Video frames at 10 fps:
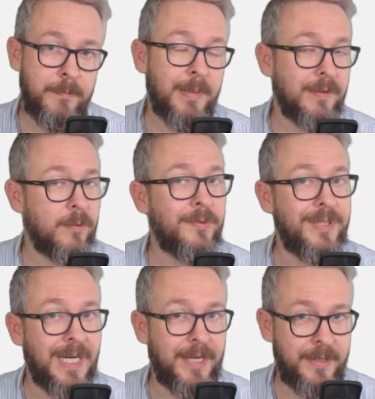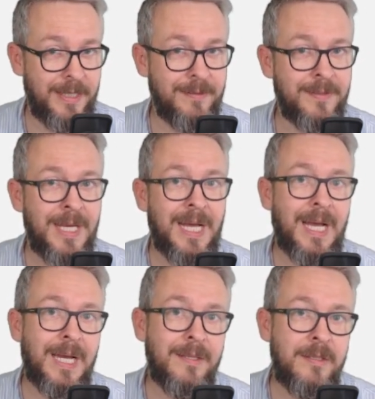But on the other hand,
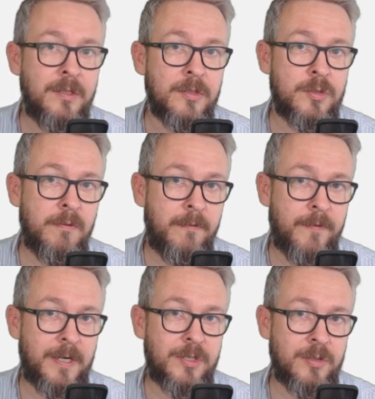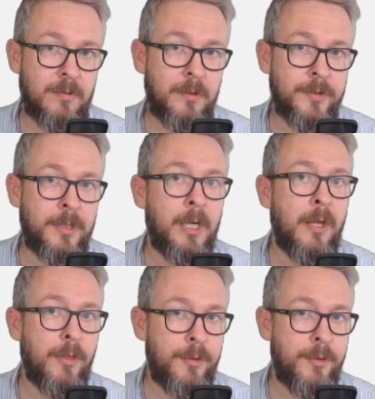I did so far solder